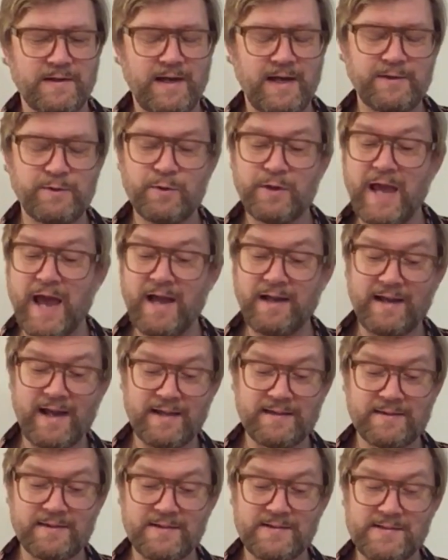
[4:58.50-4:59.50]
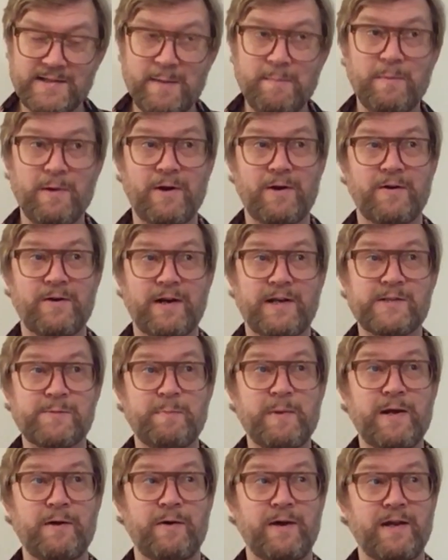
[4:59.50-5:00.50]
And you can get the similar
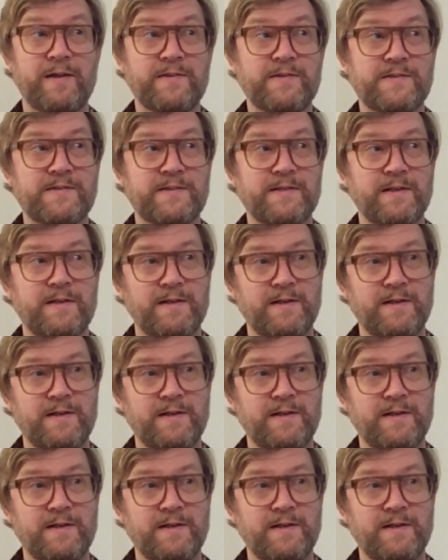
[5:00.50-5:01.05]
experience